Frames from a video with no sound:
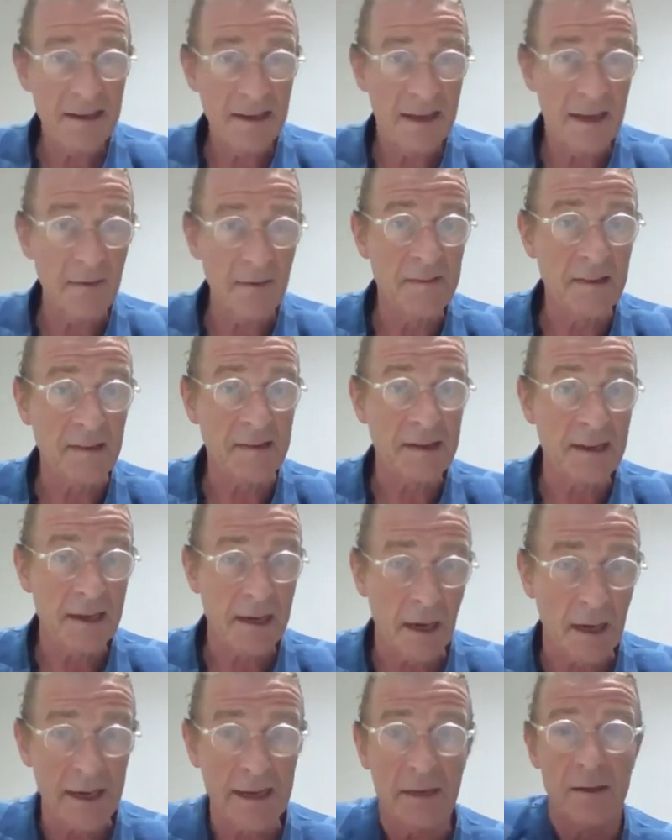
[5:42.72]
gives us
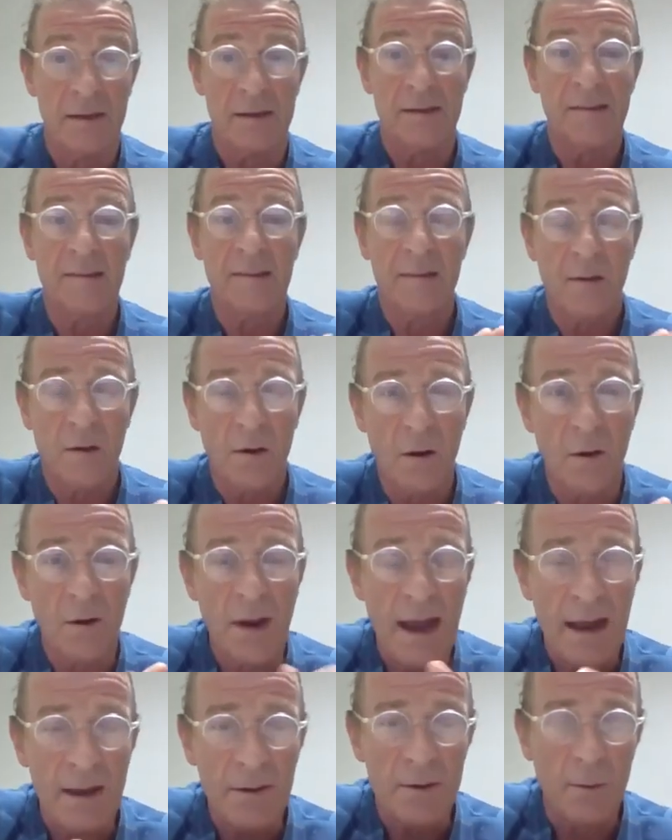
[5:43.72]
guidance on
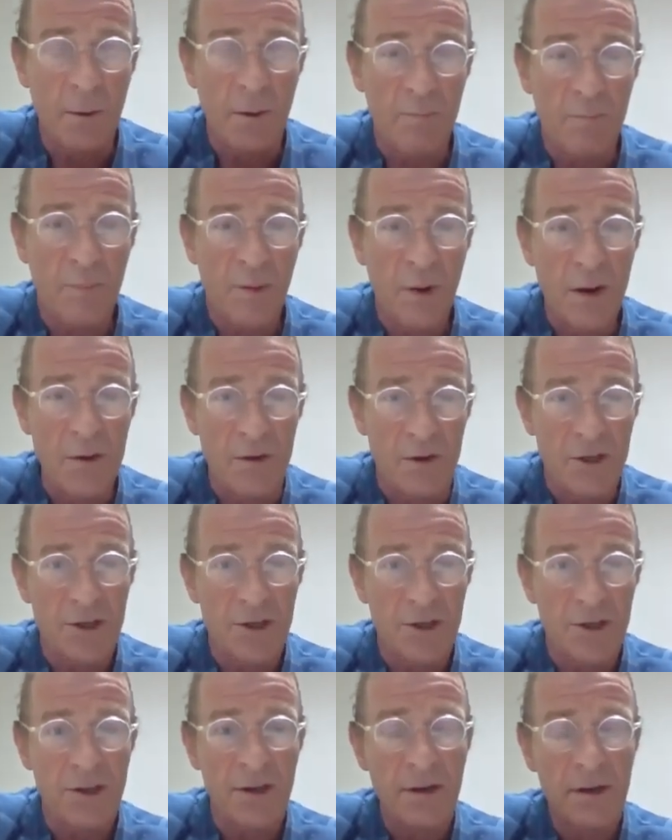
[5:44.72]
how to
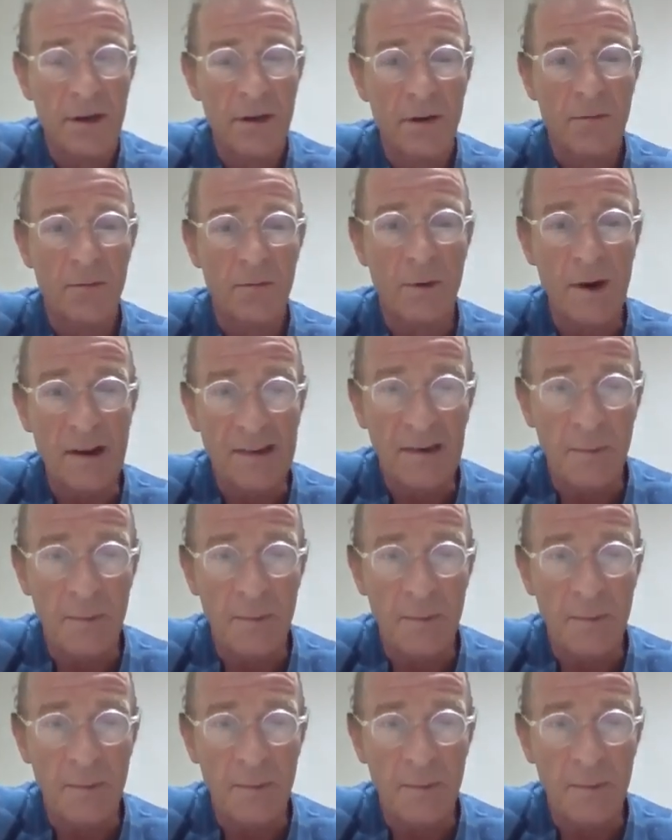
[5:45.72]
approach risk